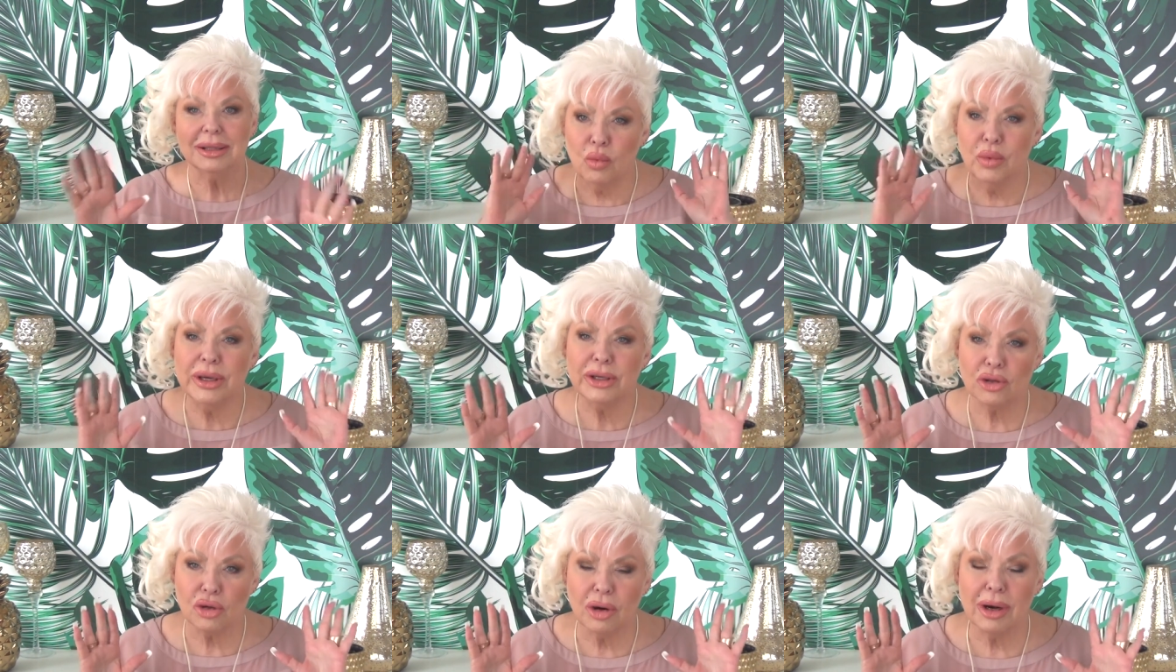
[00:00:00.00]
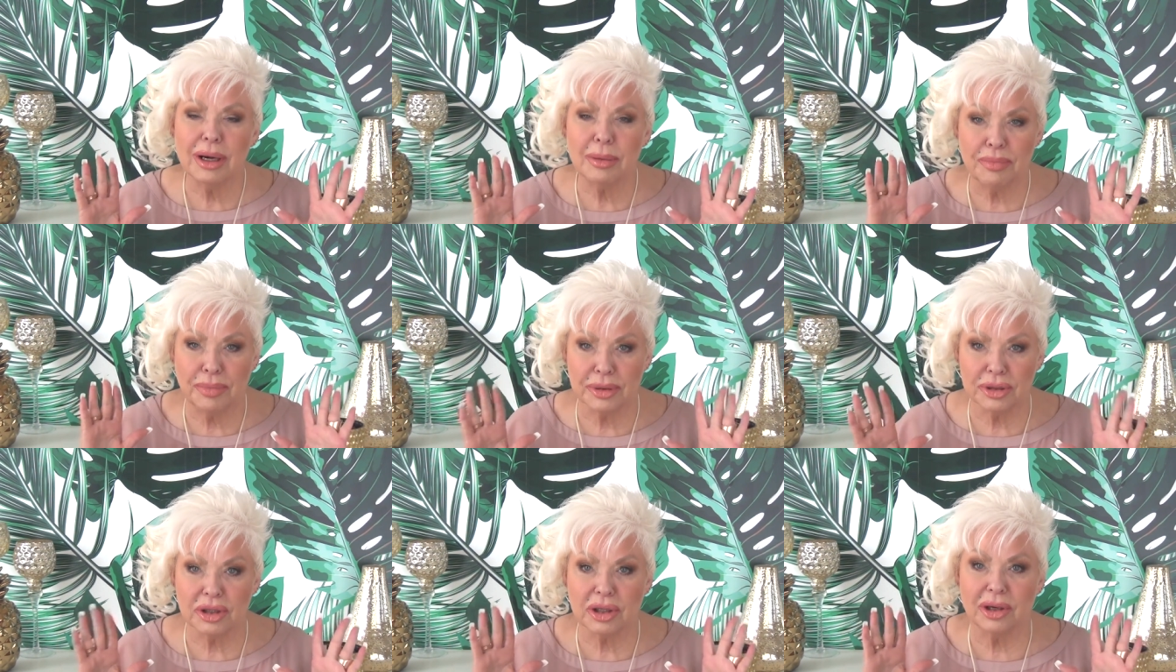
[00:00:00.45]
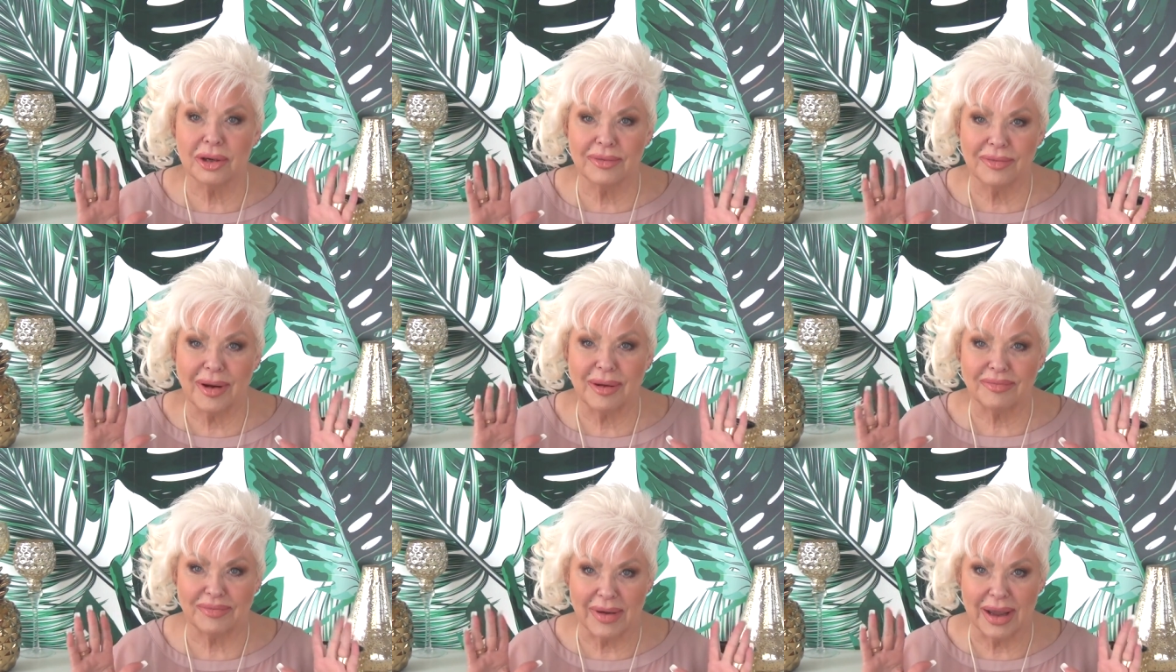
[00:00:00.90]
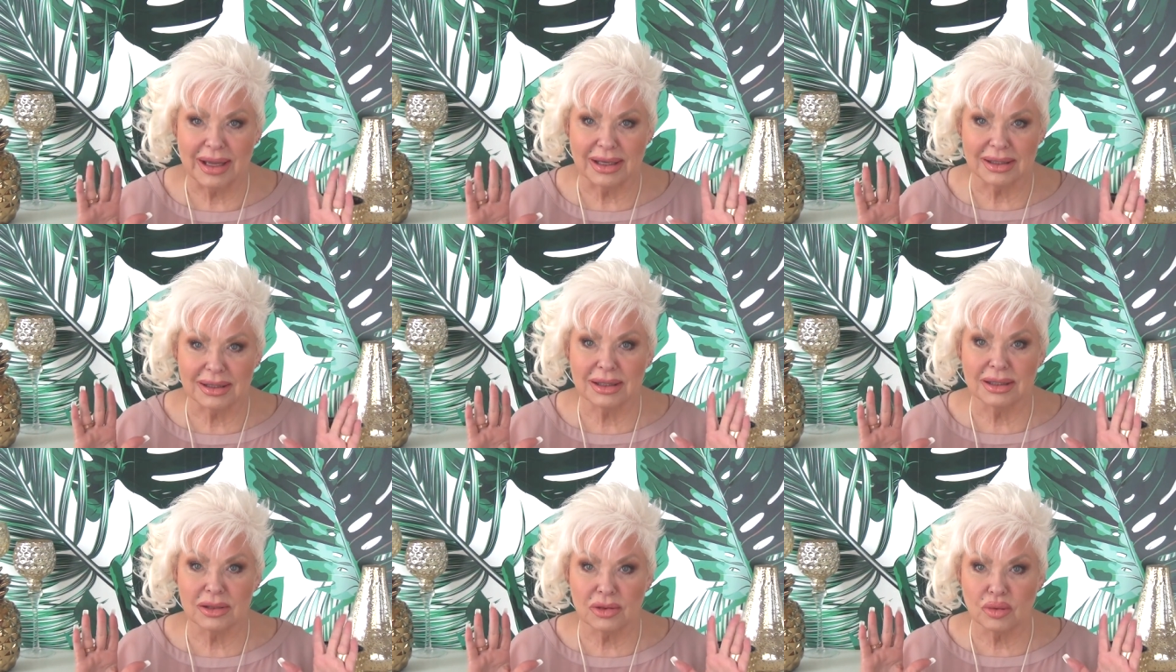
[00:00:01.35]
we try to preserve our
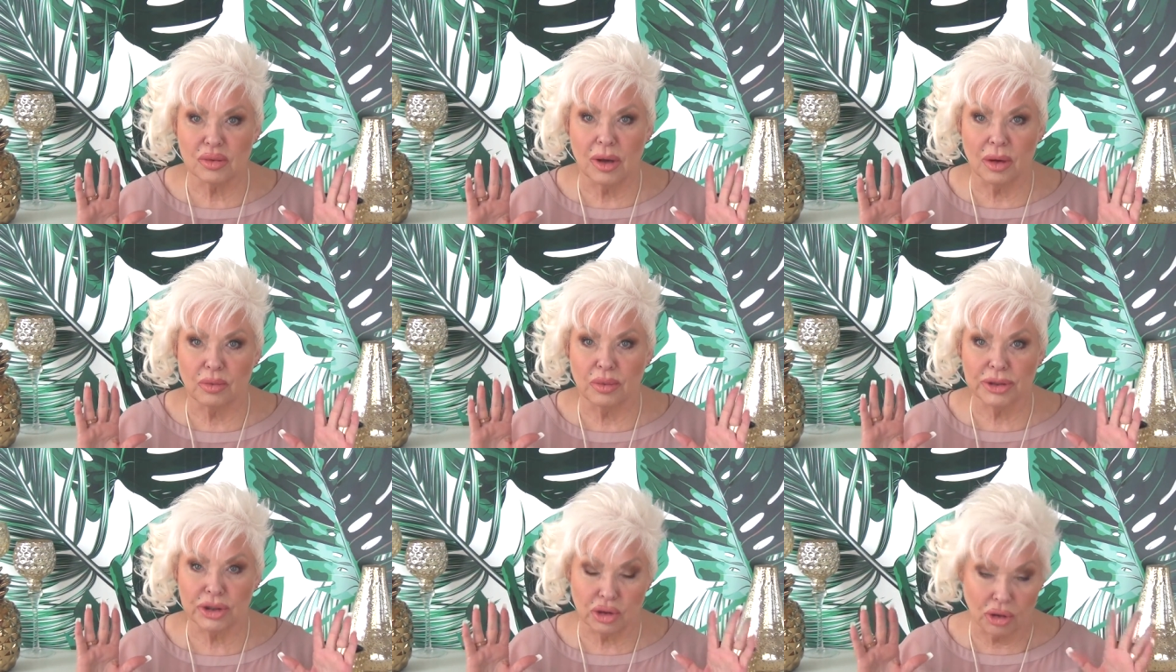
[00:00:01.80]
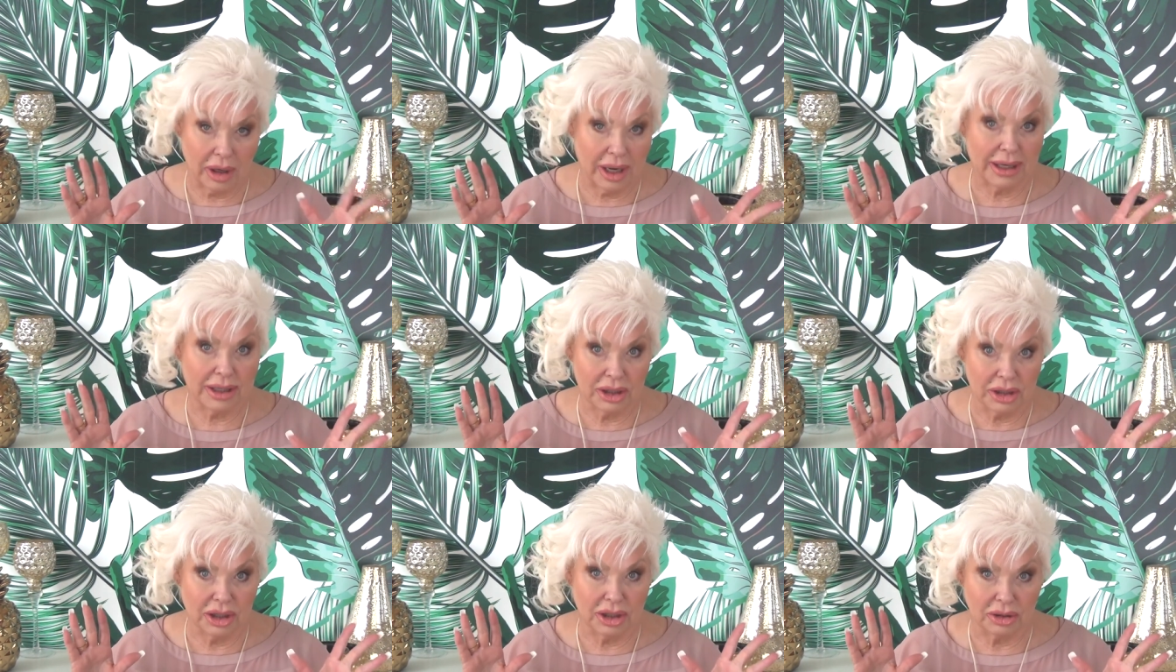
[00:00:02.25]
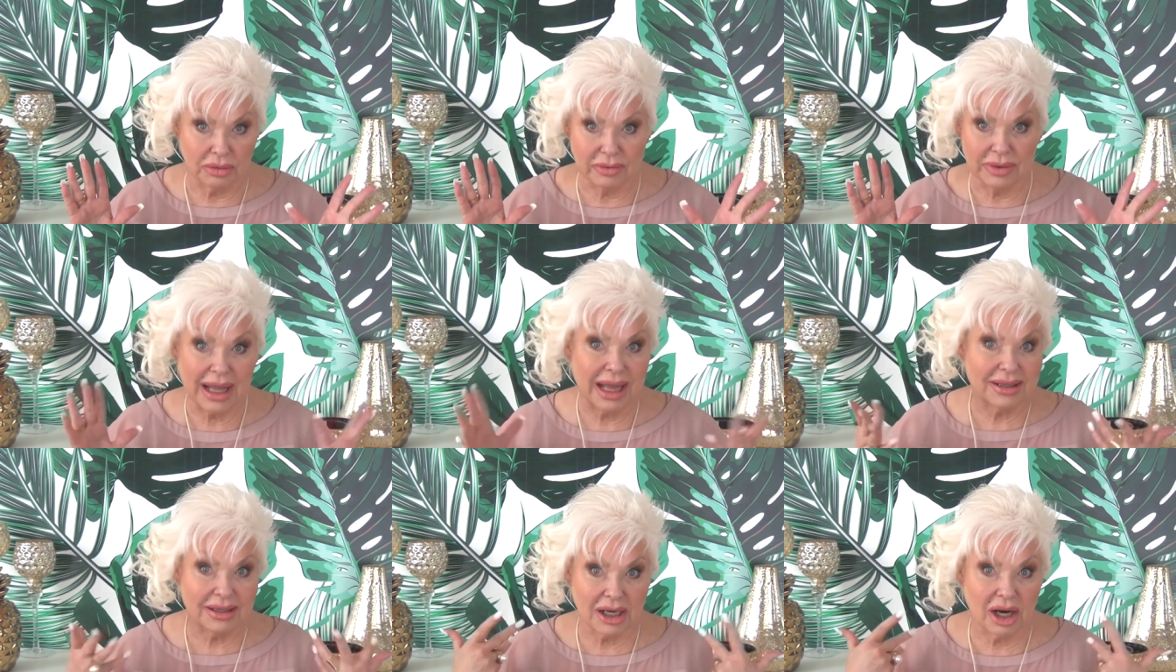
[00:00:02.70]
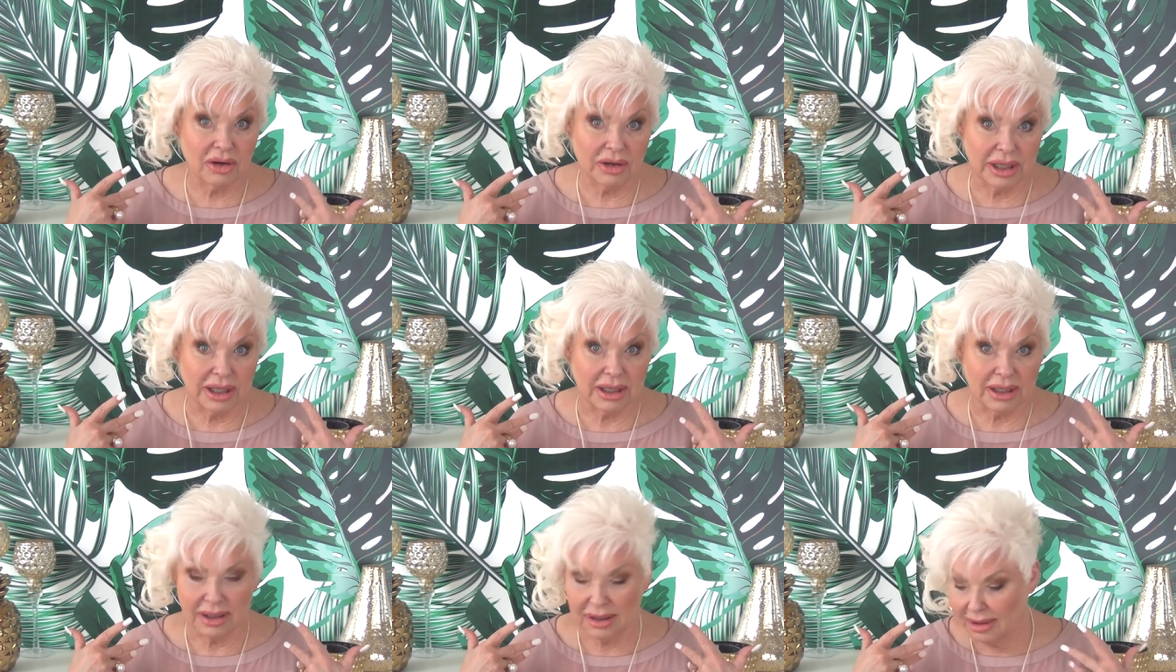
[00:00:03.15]
face is what we try to do. That's our
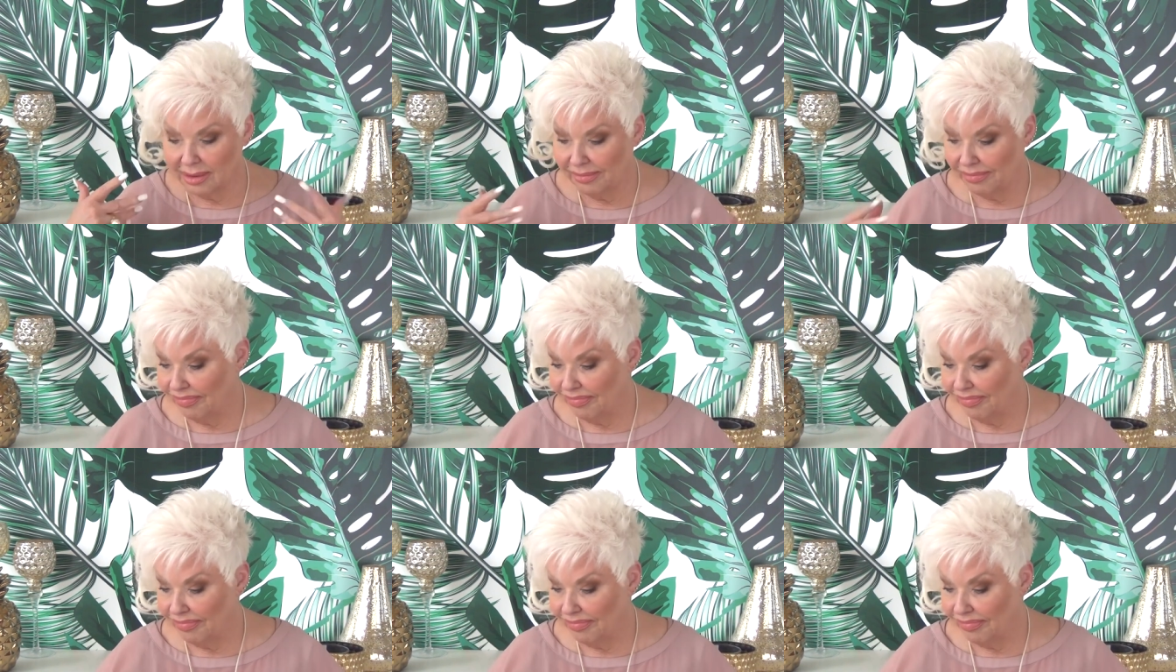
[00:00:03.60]
gig.